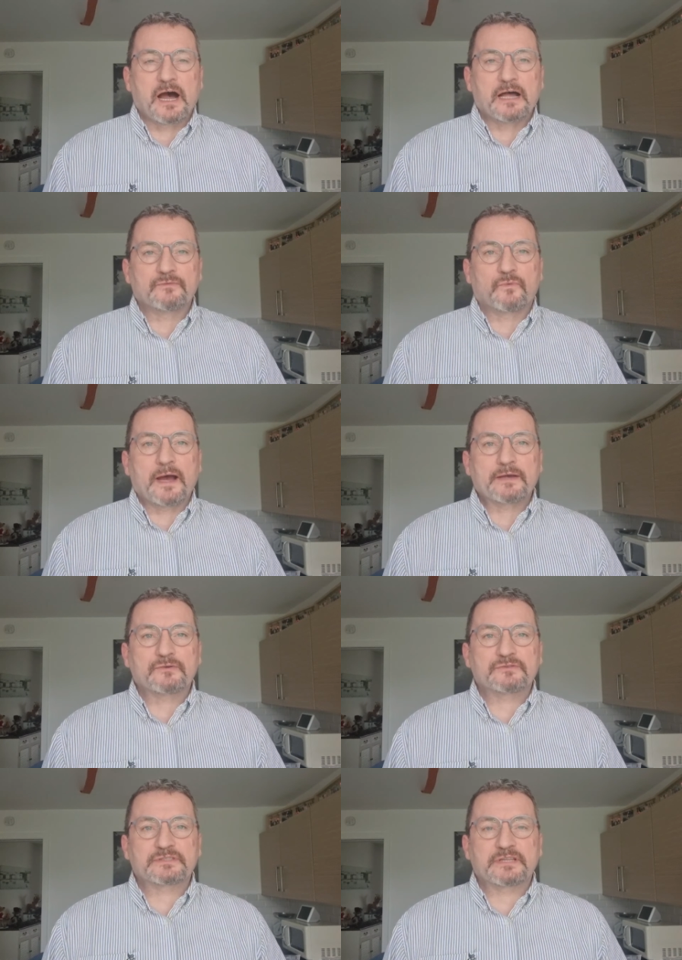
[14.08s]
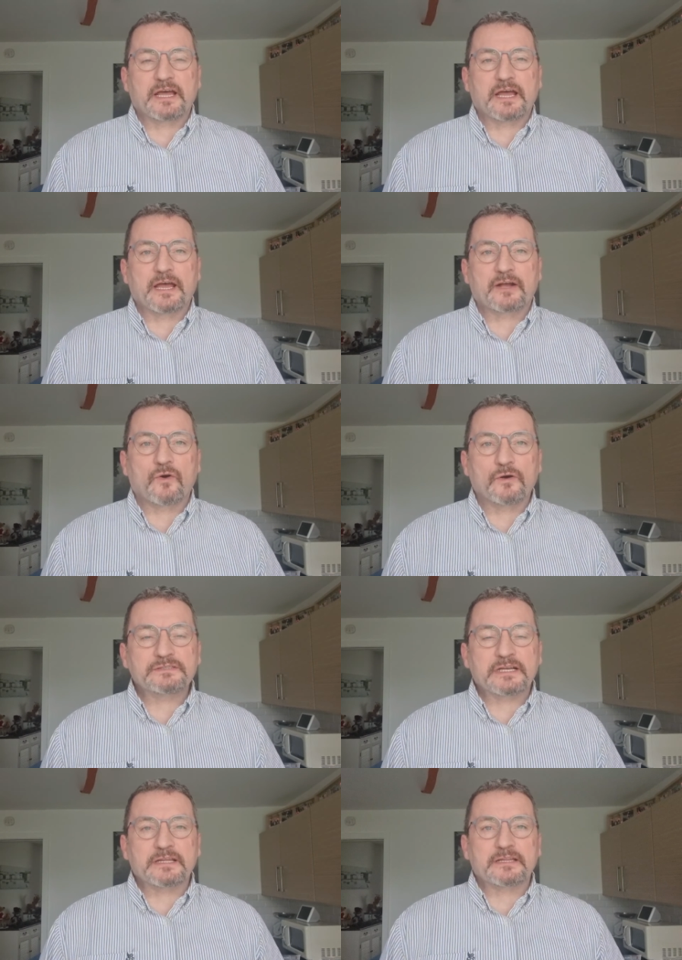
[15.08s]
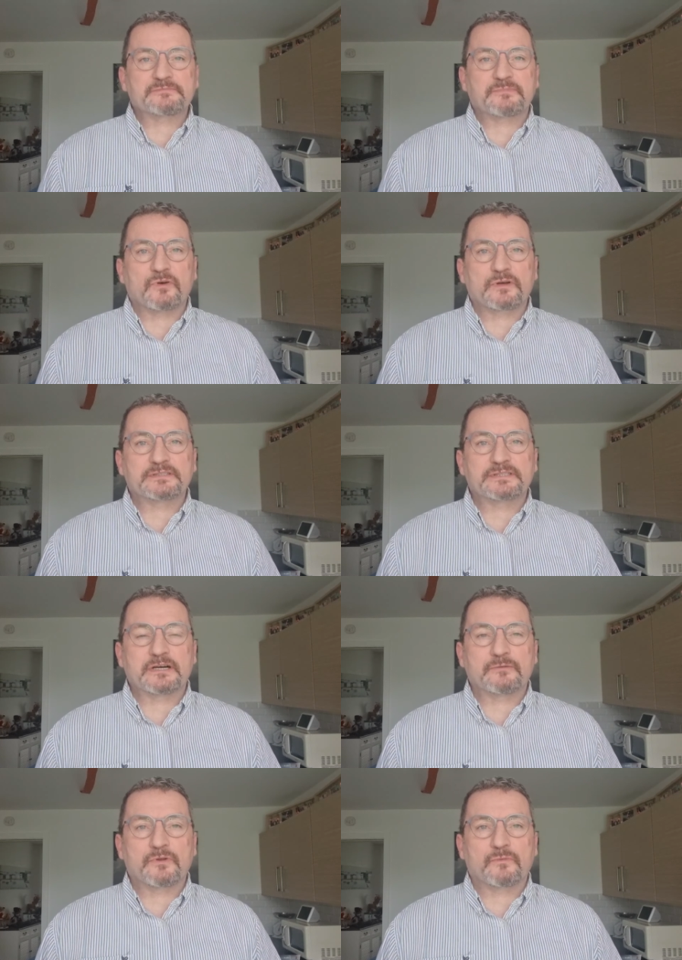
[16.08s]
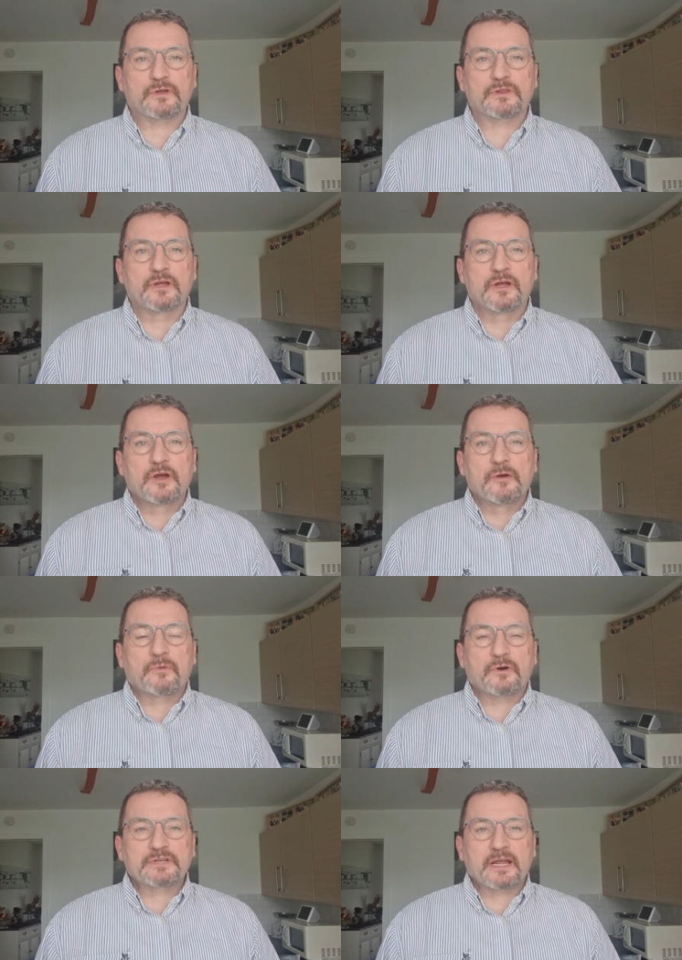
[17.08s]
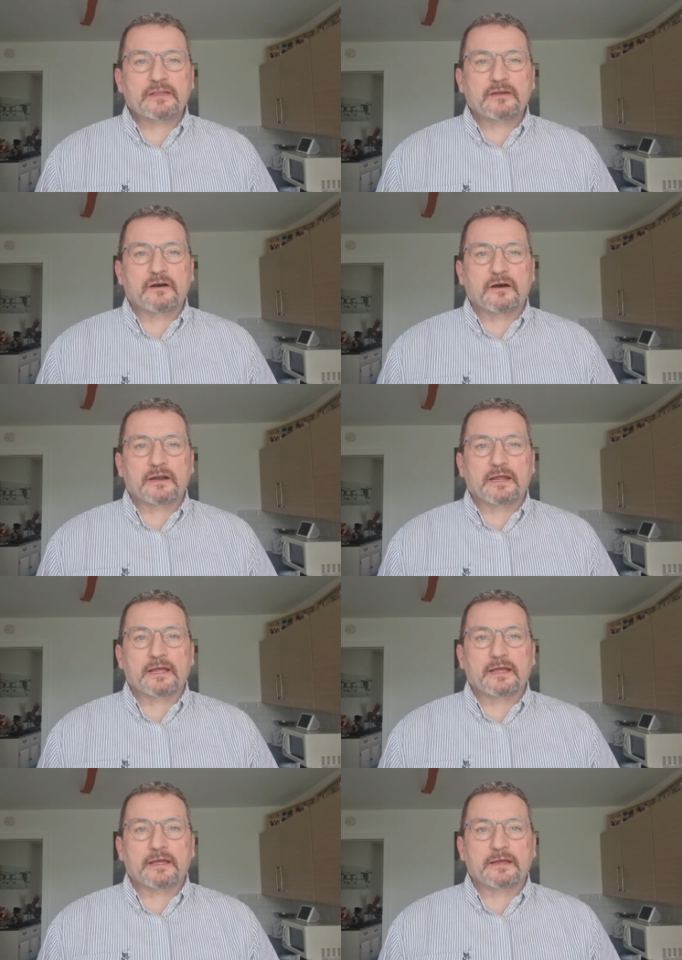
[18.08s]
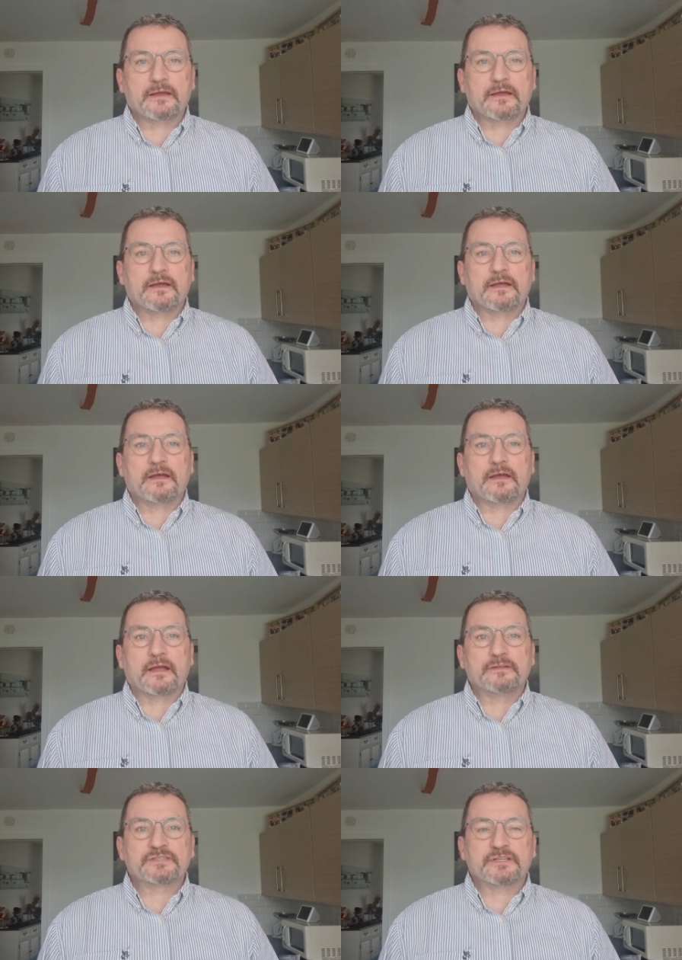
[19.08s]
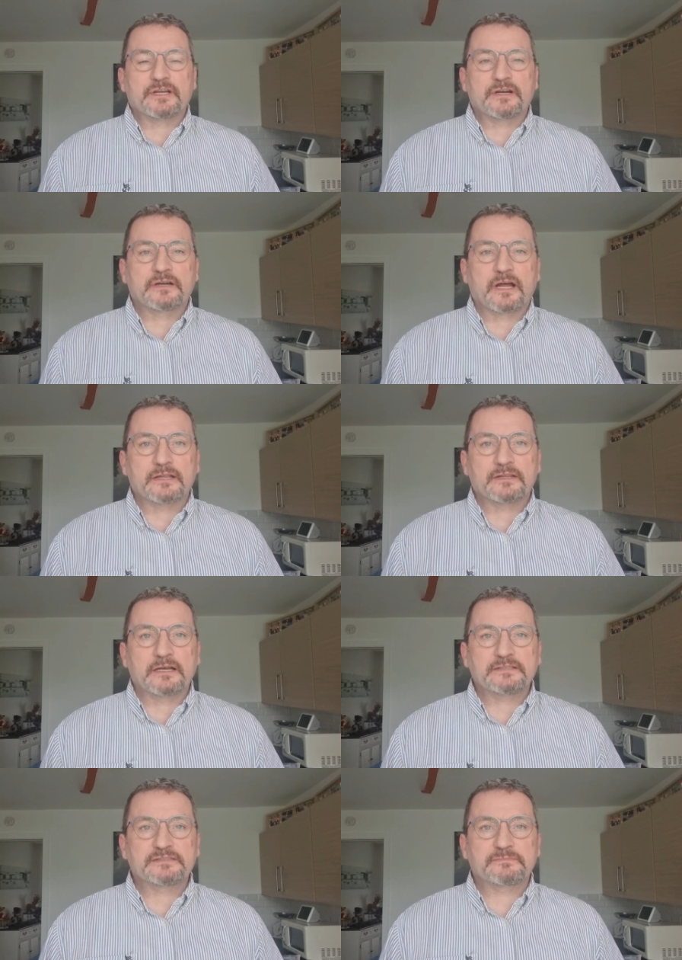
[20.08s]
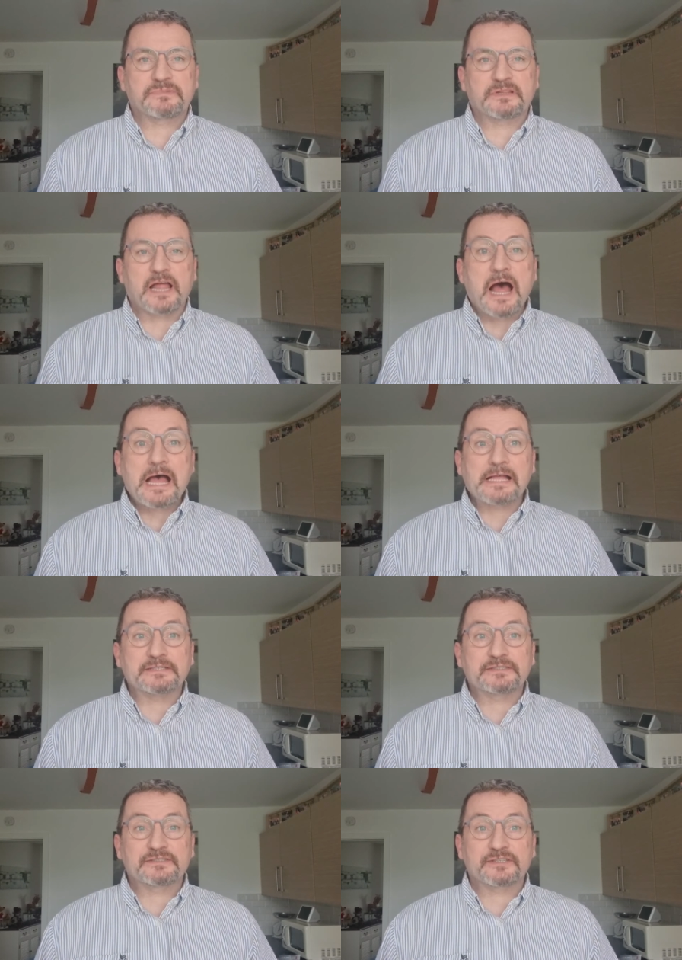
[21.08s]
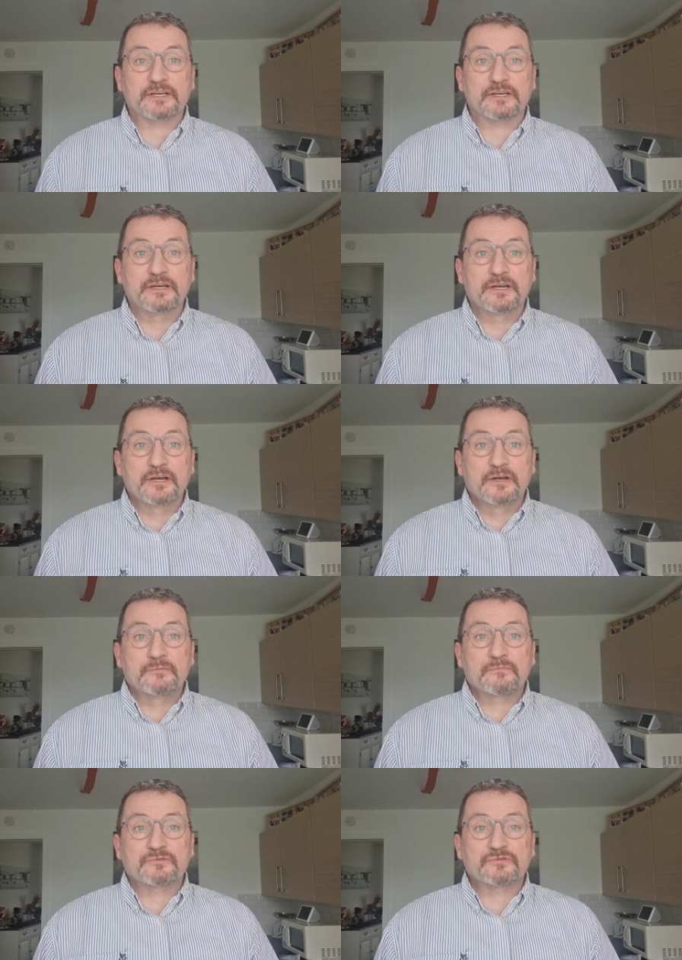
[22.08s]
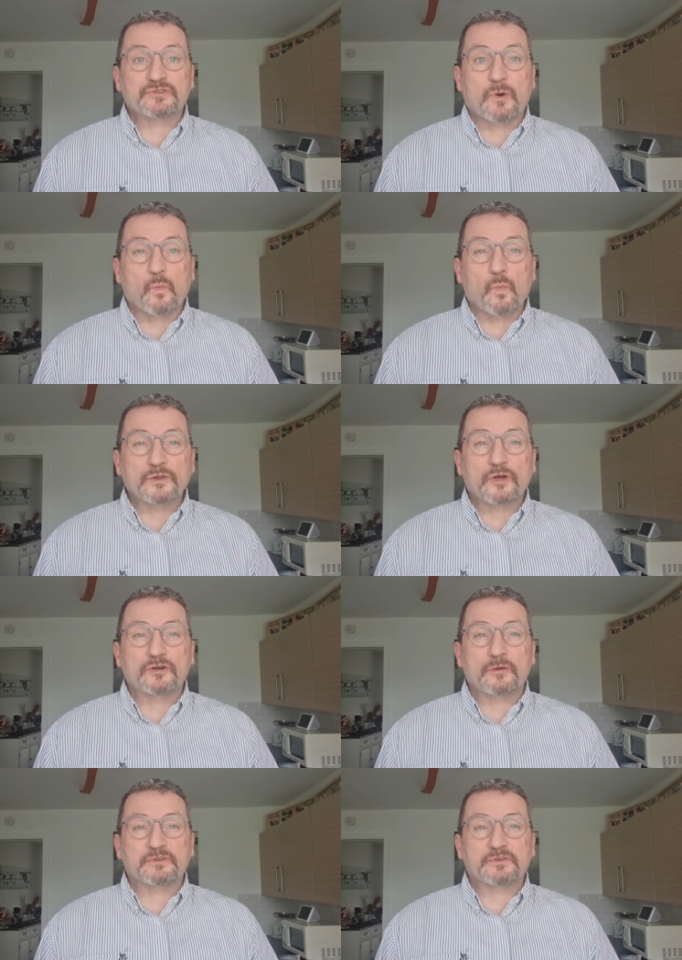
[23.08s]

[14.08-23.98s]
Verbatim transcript: And whilst the content of this blog is dealing with one particular uh, engineer and his plans to produce a 100%